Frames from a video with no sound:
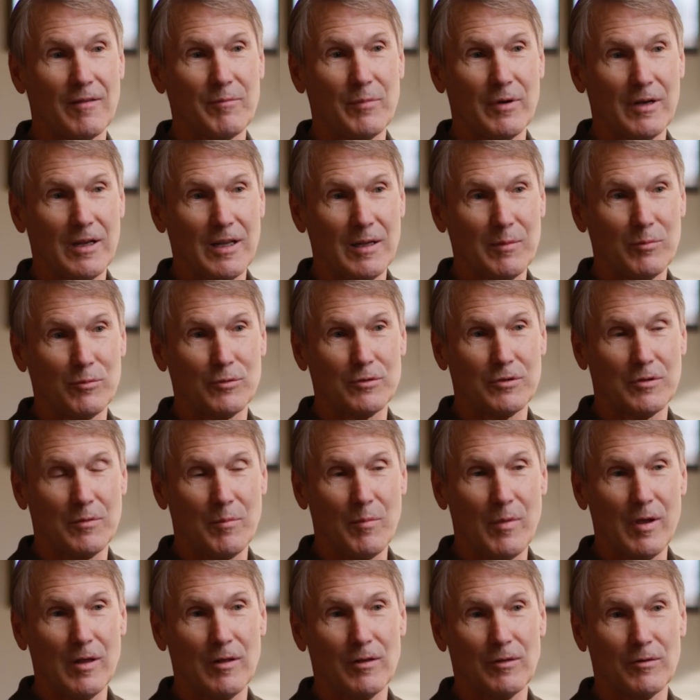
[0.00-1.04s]
I've been able to
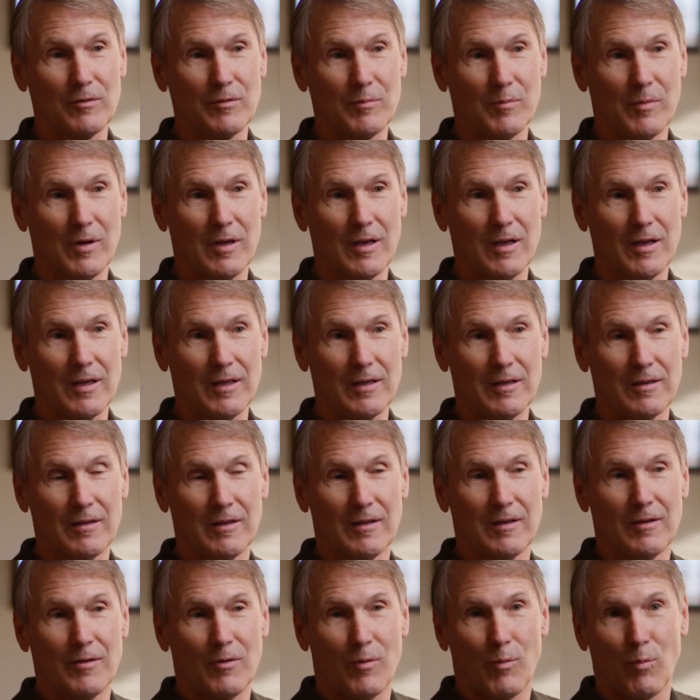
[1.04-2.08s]
meld my
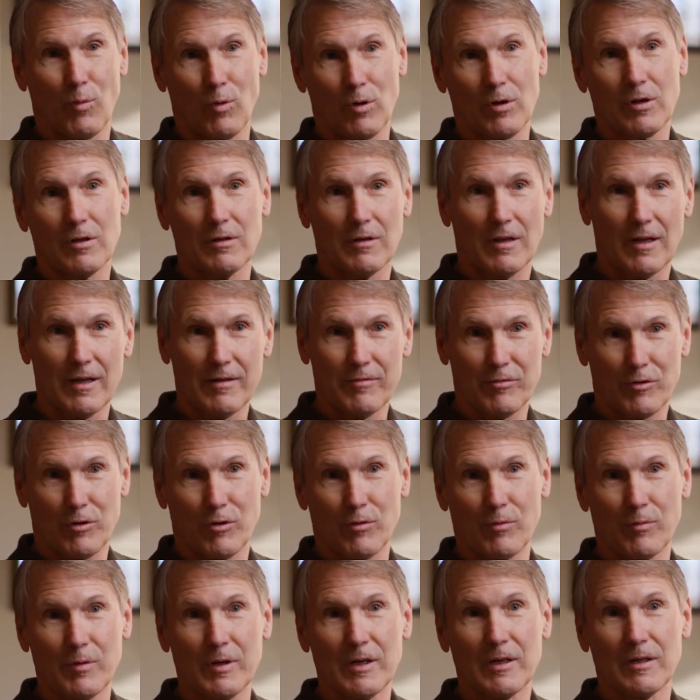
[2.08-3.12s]
work life
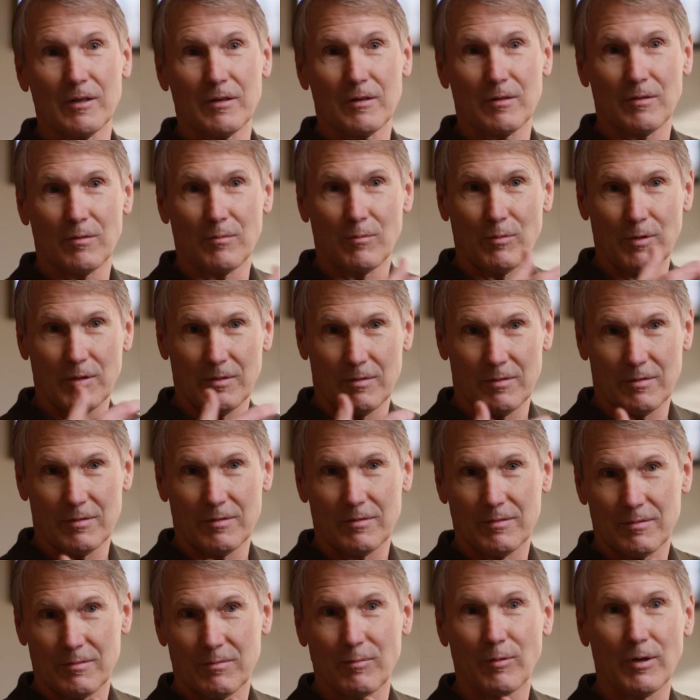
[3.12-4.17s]
career
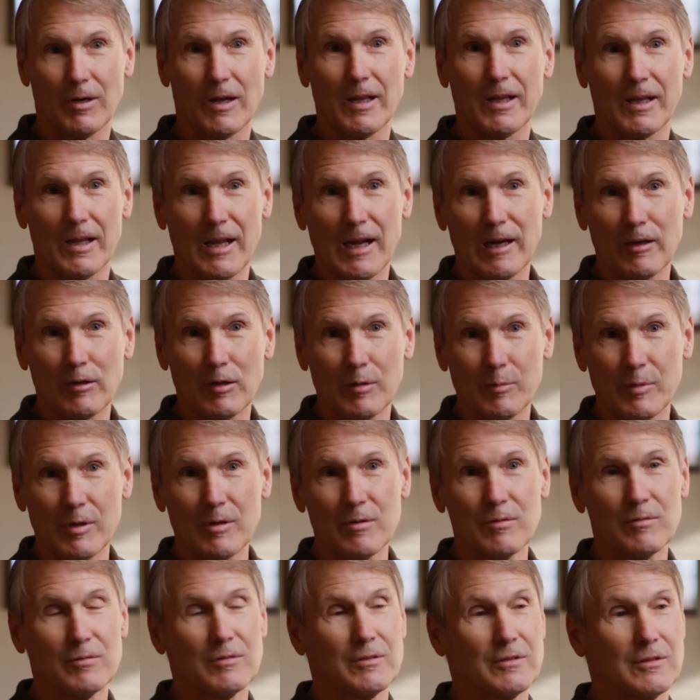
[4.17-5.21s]
with what I care
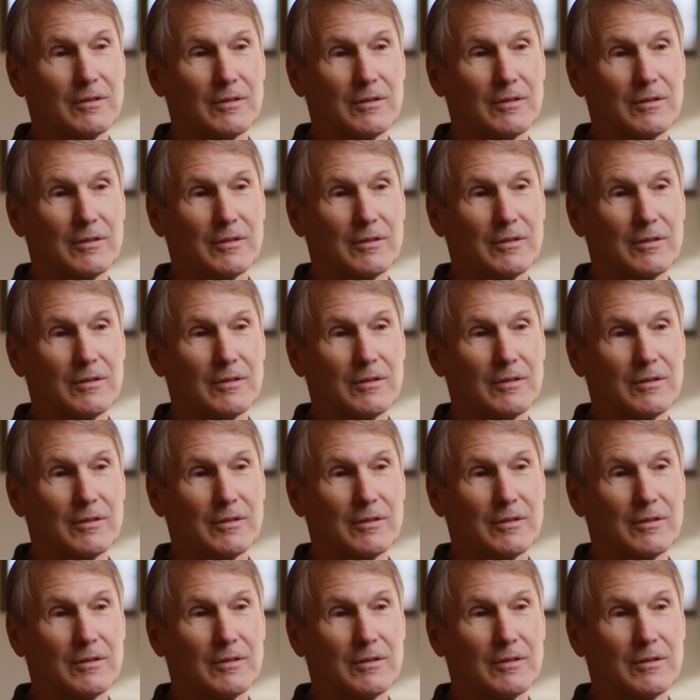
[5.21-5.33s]
about.